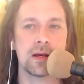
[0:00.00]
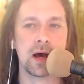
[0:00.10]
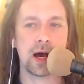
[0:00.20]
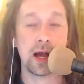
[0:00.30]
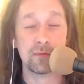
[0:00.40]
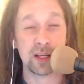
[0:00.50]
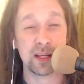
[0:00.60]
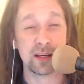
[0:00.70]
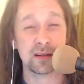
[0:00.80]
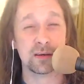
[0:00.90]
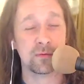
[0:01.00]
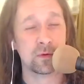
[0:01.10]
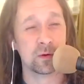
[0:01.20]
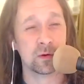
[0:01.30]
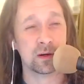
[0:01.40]
Uh, every year
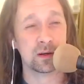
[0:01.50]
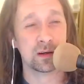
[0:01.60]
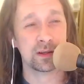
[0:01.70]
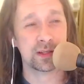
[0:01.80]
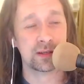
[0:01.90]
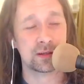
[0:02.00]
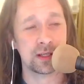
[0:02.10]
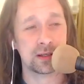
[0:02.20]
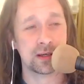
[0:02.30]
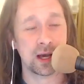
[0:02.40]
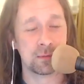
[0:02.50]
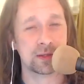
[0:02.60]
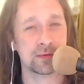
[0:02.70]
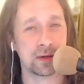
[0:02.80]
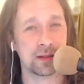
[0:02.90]
for essentially
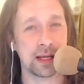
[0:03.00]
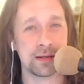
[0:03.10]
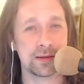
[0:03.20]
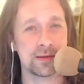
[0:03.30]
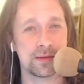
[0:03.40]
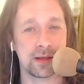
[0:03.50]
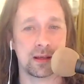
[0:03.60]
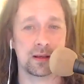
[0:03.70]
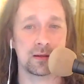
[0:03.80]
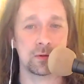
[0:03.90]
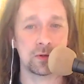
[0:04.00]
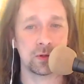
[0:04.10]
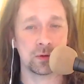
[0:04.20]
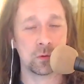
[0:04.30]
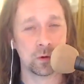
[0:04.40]
comics of all ages, and you
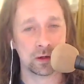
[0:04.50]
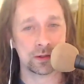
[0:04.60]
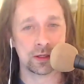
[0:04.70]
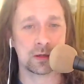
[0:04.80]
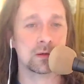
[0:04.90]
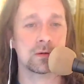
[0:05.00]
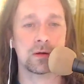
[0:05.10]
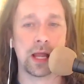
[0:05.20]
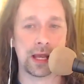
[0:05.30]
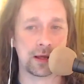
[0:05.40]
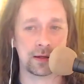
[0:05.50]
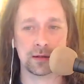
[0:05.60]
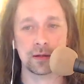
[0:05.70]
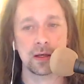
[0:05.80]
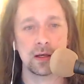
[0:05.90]
do an award show
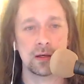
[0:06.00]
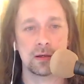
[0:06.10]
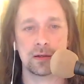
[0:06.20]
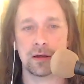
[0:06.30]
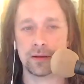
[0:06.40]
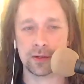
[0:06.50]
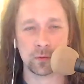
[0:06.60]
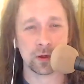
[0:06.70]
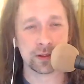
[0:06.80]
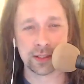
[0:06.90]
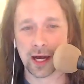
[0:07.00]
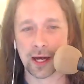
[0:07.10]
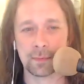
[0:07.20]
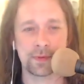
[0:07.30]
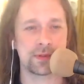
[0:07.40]
and all these
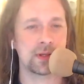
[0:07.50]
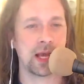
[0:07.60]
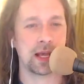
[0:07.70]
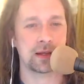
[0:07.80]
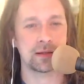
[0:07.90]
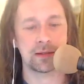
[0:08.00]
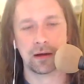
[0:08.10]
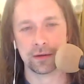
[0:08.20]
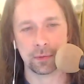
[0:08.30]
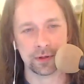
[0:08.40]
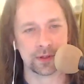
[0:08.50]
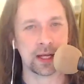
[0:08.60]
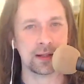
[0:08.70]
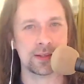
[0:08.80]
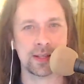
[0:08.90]
workshops and all the
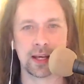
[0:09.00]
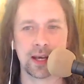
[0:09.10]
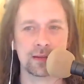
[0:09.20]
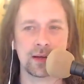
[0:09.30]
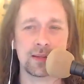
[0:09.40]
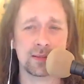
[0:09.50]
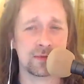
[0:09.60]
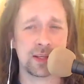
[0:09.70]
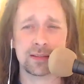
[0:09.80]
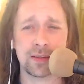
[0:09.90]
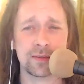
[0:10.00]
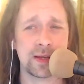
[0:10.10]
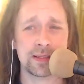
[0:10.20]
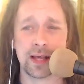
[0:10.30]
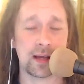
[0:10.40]
personalities that gather. It's it's it's
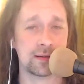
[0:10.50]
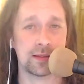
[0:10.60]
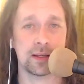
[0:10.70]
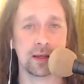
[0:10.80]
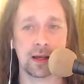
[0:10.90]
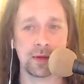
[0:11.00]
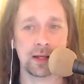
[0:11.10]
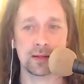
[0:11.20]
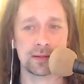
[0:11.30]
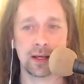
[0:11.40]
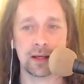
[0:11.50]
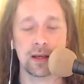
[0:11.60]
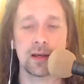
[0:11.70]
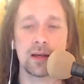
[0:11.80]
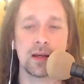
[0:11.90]
fantastic. I mean, and it's like
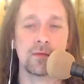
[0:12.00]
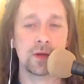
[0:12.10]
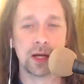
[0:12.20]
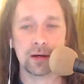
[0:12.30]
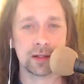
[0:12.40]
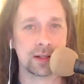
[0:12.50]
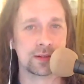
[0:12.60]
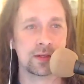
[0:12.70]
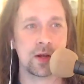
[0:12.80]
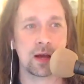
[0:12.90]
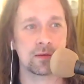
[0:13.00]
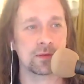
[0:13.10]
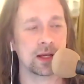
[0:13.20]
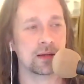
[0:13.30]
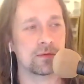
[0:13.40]
if you're hearing this and you have
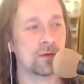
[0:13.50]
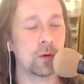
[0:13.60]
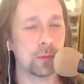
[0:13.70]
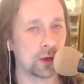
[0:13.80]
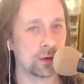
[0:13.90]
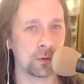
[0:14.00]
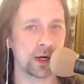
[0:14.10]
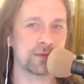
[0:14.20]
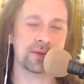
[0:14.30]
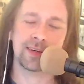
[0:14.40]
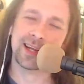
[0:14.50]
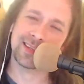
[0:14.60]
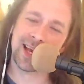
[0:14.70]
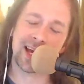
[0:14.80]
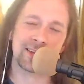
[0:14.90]
like FOMO or whatever,
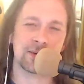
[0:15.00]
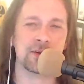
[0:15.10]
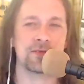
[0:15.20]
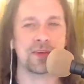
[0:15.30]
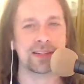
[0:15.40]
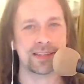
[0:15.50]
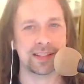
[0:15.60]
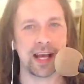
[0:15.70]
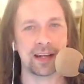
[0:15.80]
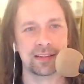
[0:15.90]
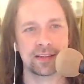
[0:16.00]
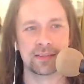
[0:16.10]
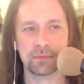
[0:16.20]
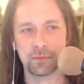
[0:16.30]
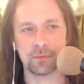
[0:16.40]
nah, don't invest in that.
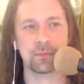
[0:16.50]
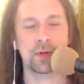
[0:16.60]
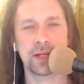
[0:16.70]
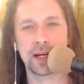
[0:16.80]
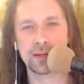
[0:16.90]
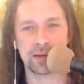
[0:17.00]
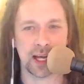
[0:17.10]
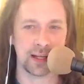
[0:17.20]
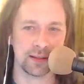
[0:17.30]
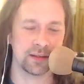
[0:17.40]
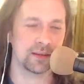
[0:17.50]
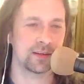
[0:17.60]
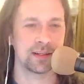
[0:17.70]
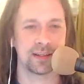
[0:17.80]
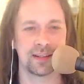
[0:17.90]
Just put it on your calendar.
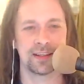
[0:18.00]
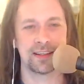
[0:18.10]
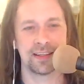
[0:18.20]
Thank